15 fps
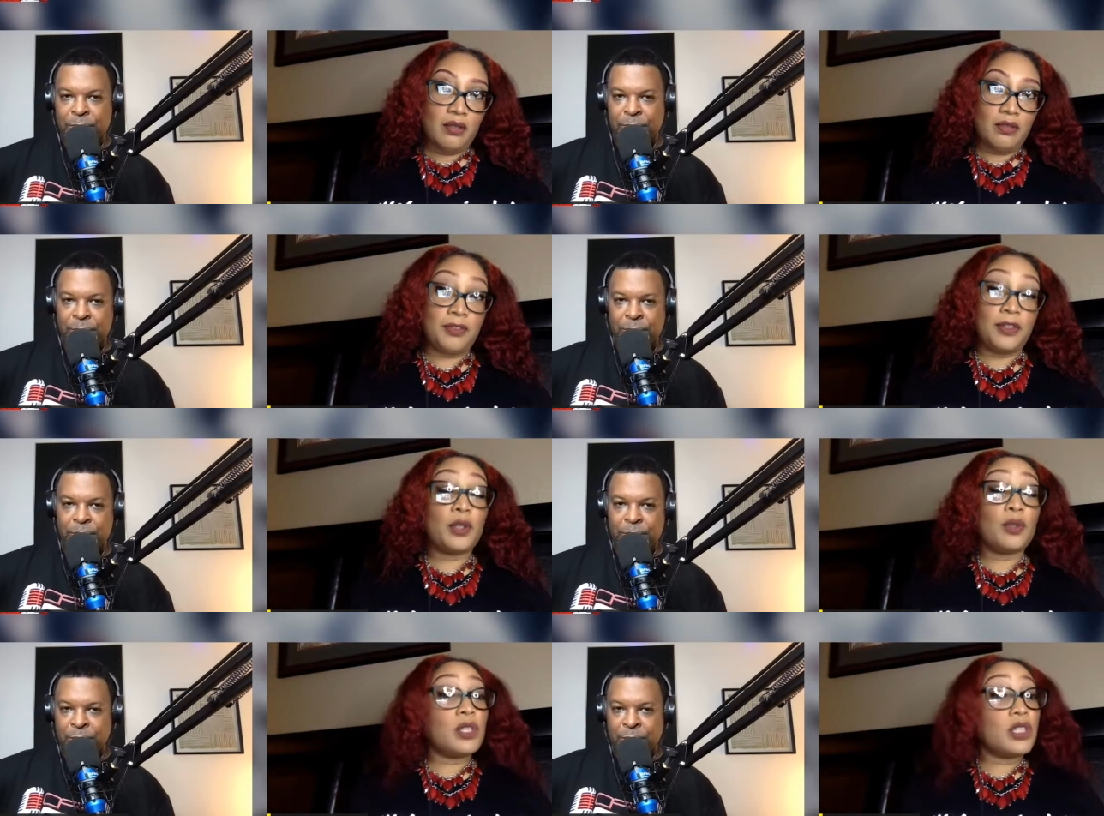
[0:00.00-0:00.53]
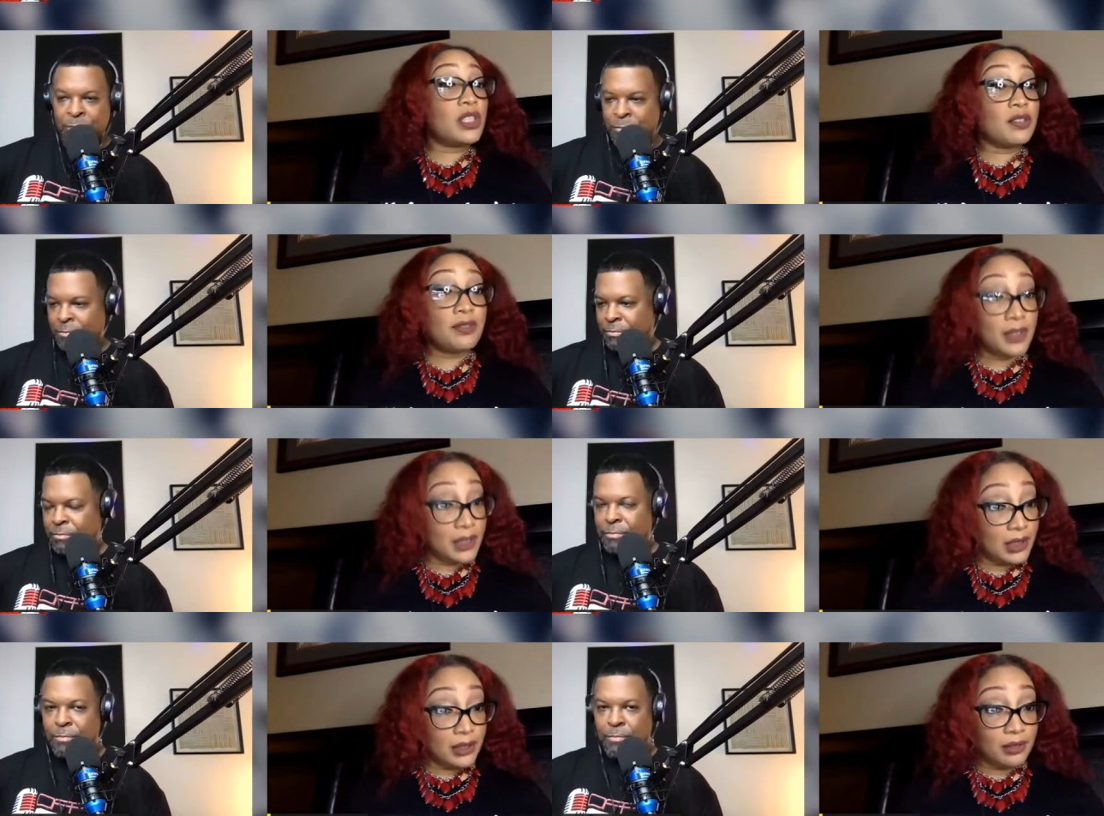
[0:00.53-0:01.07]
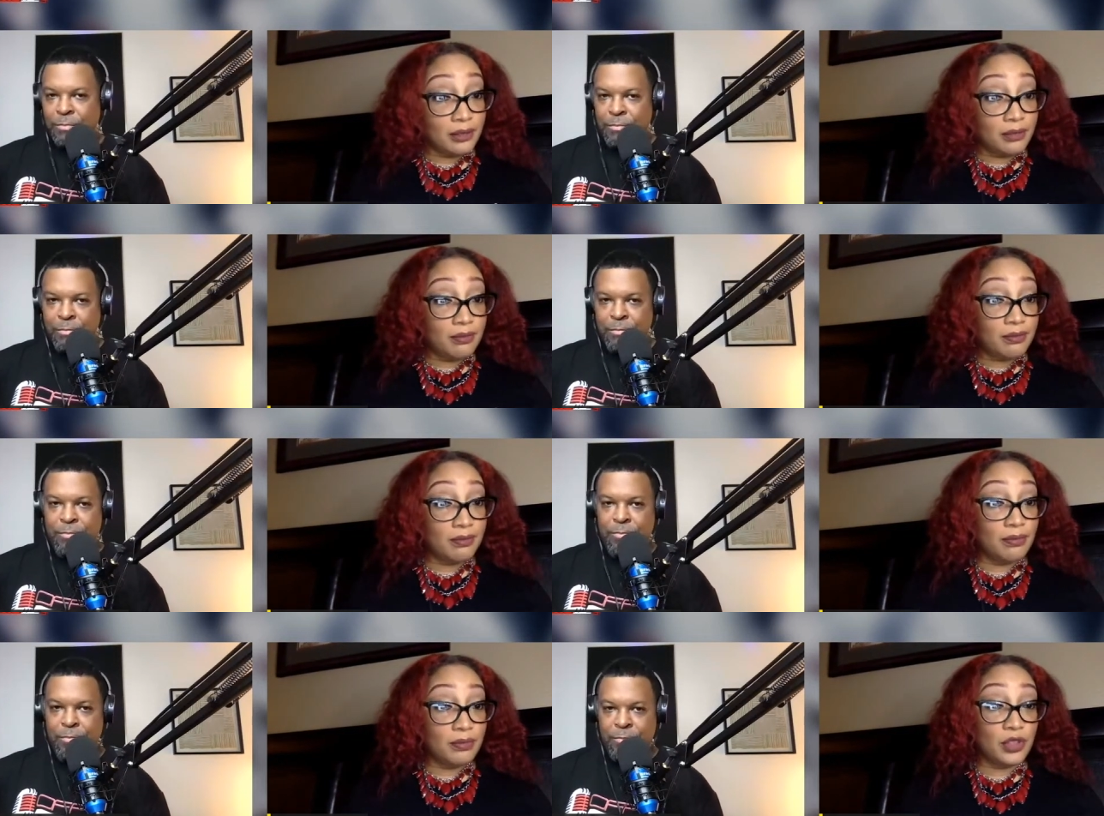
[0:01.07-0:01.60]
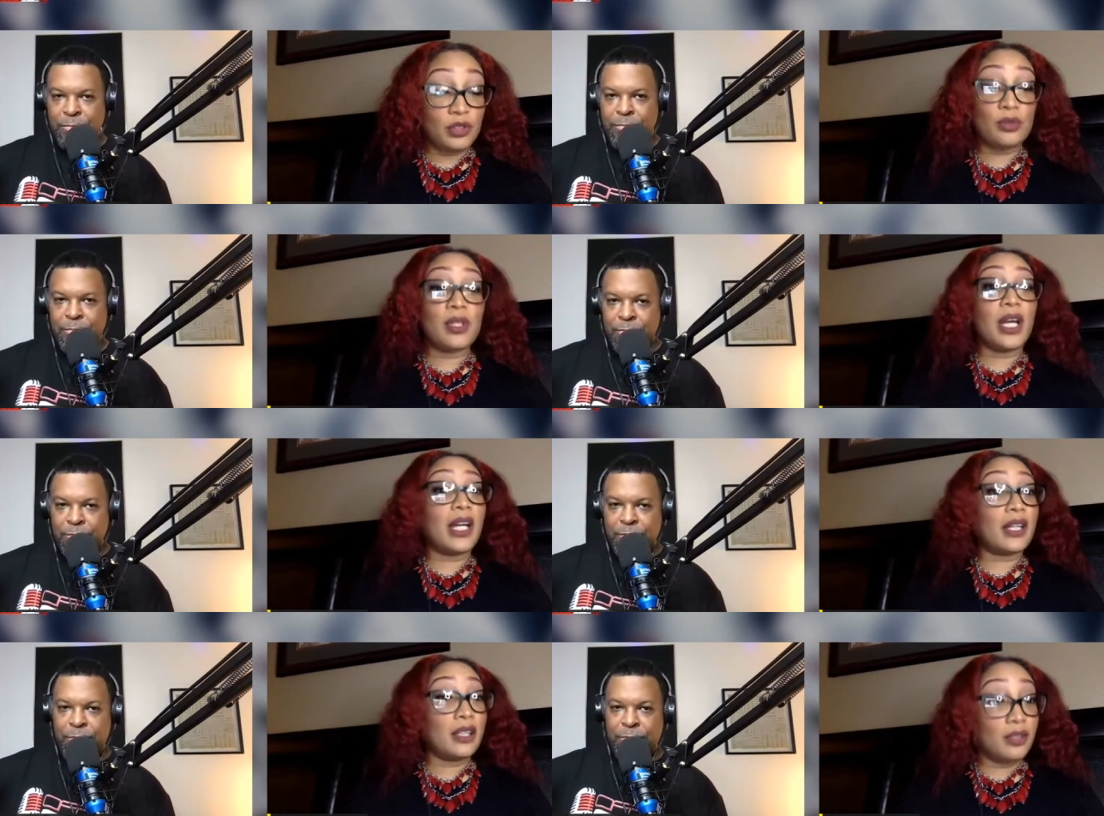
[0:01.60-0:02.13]
Speaker 1: Feel what you're feeling. Do
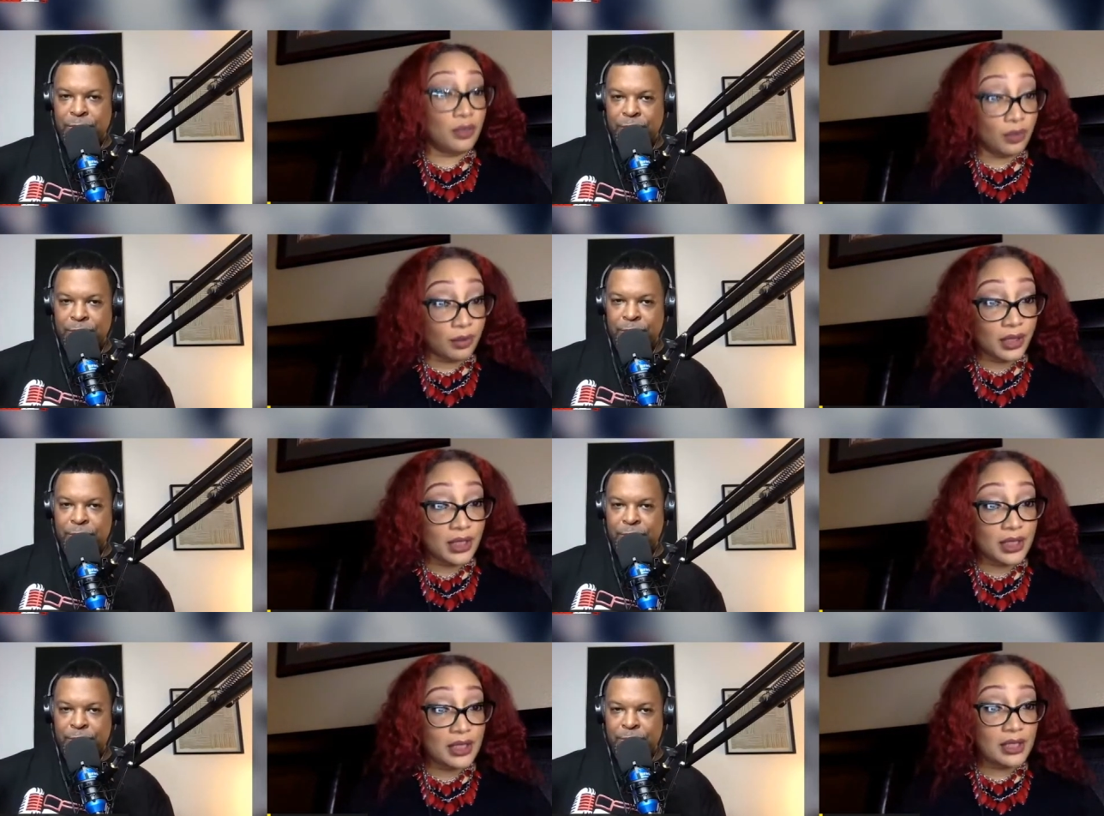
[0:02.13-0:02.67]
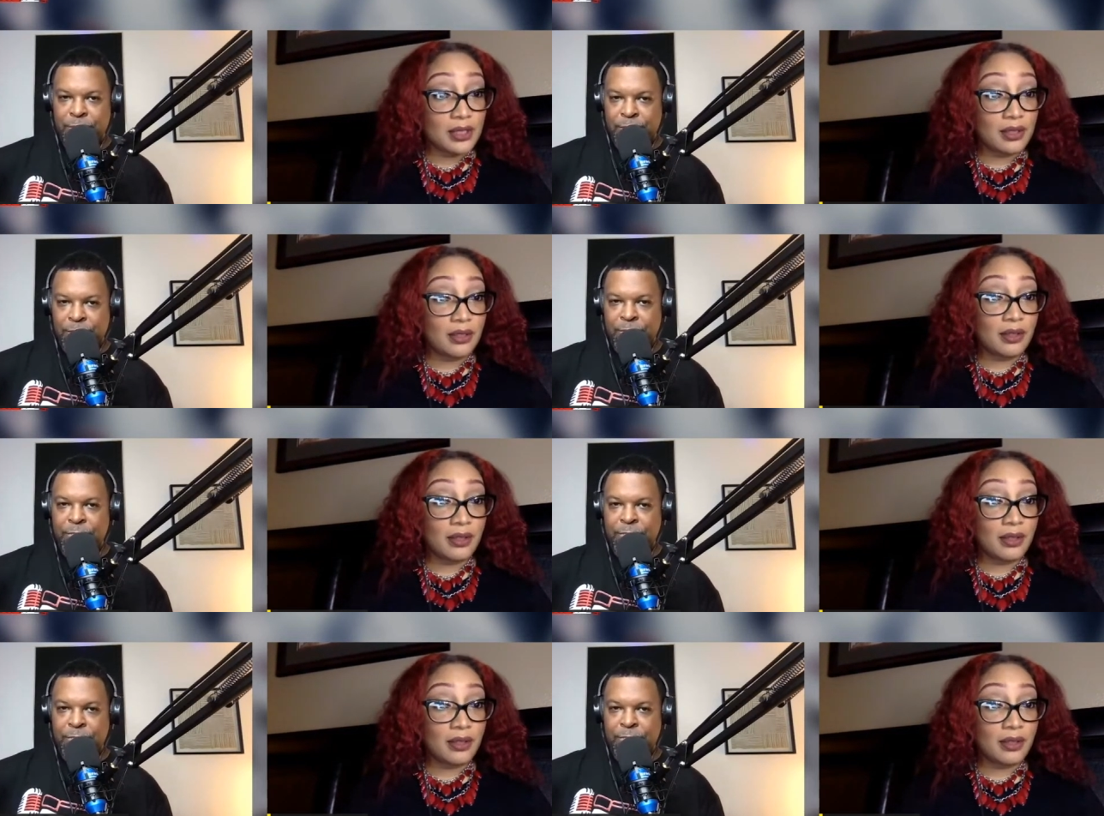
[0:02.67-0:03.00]
not ignore it.